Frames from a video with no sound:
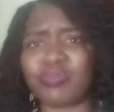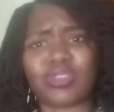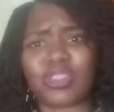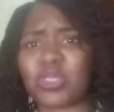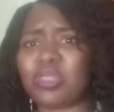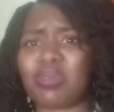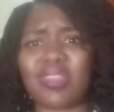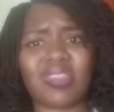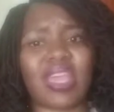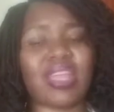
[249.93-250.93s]
truth
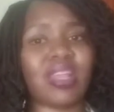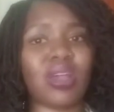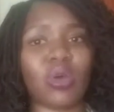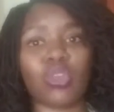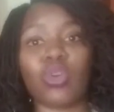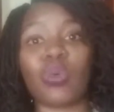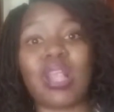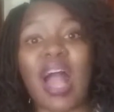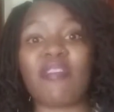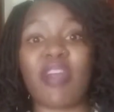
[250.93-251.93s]
be said, you will
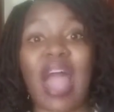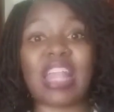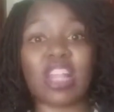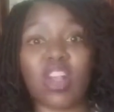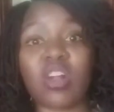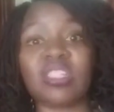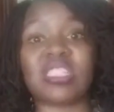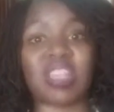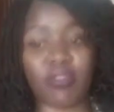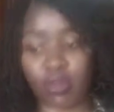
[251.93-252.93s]
have unlocked
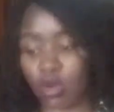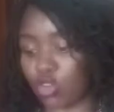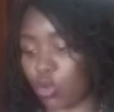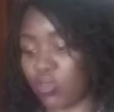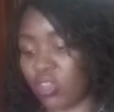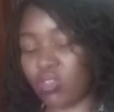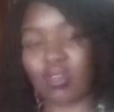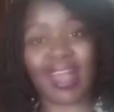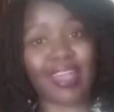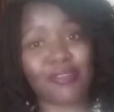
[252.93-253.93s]
several doors in your
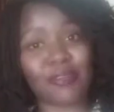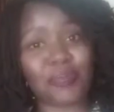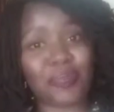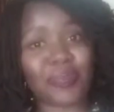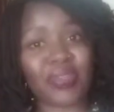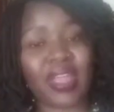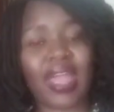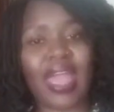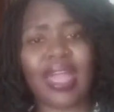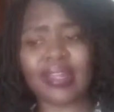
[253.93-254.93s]
life,
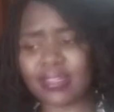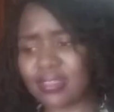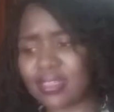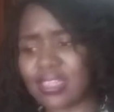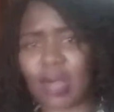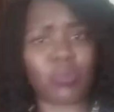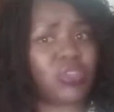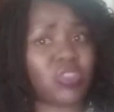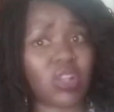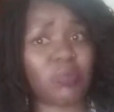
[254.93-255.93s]
and some will
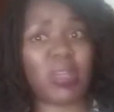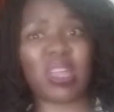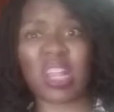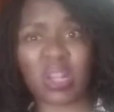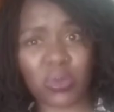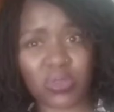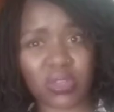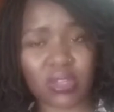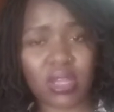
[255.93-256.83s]
still be closed.